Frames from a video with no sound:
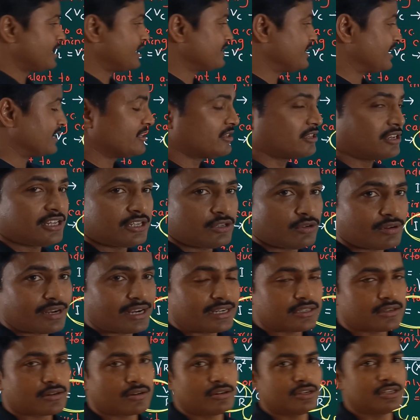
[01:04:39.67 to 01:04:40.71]
And that is the
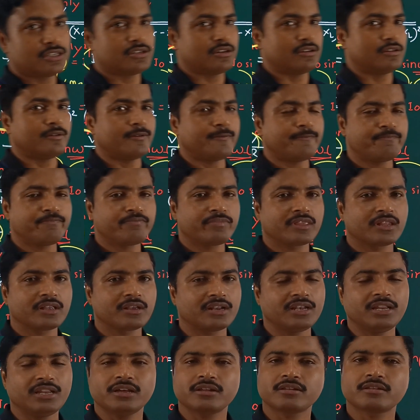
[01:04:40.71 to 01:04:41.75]
resonance condition.
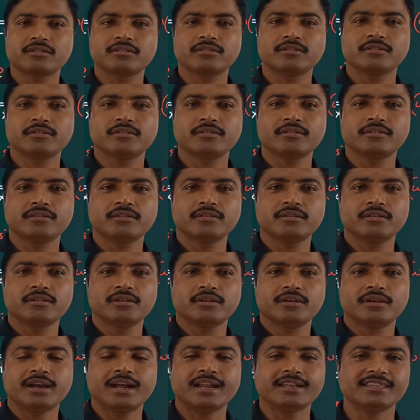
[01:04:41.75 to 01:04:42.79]
Clear?
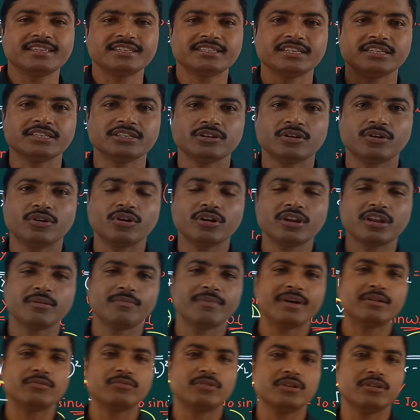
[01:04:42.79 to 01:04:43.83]
And this is all
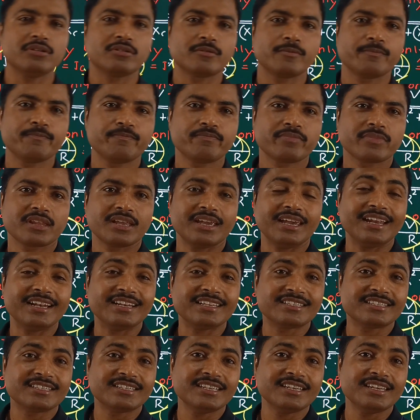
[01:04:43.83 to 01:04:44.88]
about your
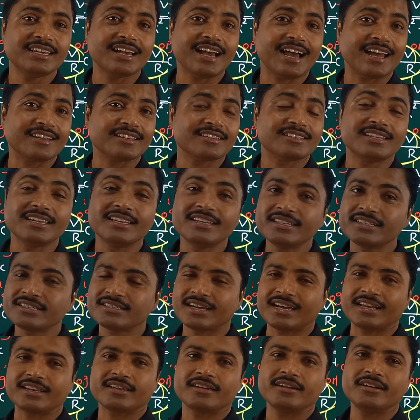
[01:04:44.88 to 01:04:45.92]
LCR
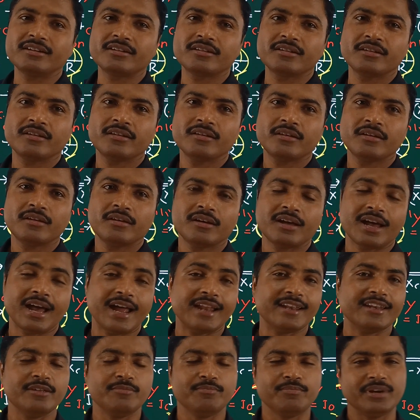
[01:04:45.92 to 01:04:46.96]
series circuit
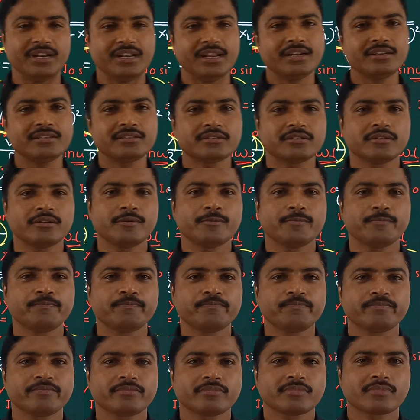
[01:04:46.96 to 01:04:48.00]
and impedance.
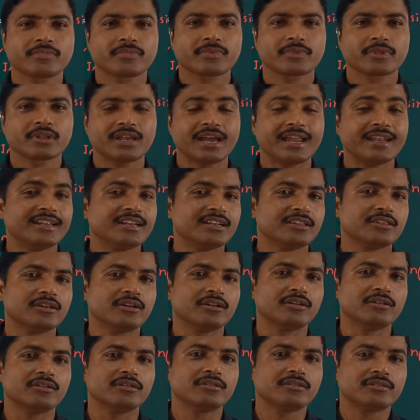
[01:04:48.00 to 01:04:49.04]
And in
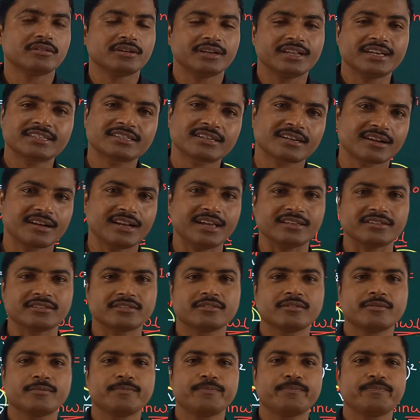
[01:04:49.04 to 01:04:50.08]
the next
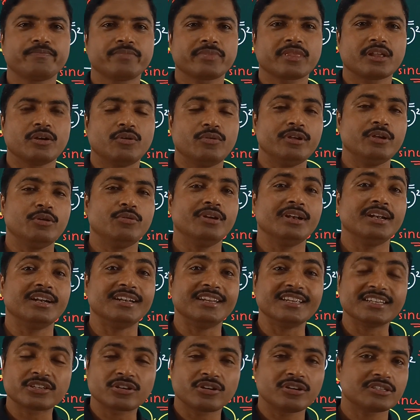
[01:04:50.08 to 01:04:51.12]
class, we
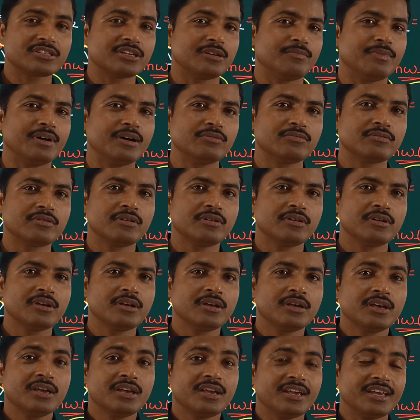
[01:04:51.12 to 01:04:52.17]
will discuss about
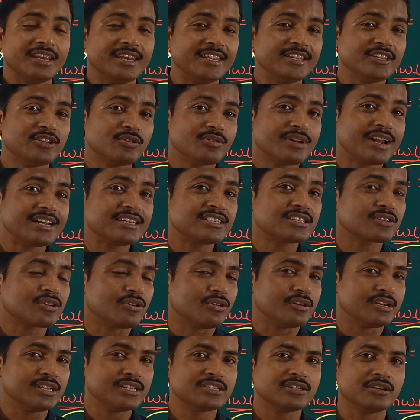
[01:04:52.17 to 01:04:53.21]
resonance
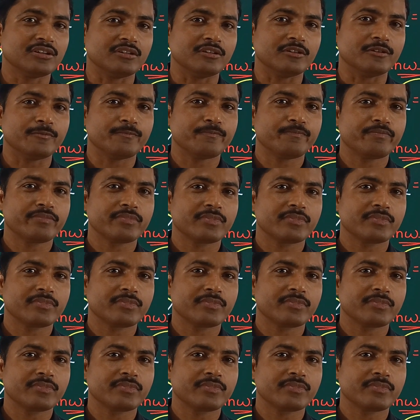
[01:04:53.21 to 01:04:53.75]
condition